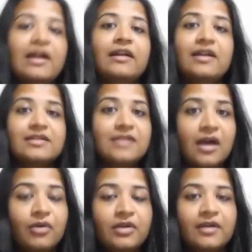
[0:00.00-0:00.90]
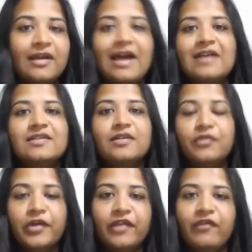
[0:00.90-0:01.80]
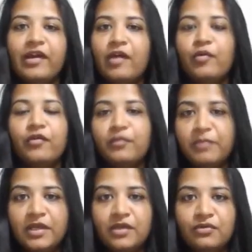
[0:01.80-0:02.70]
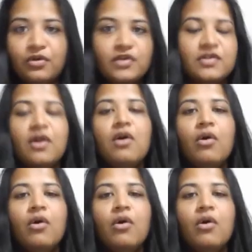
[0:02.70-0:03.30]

that does count as the 35-hour of the PDU course.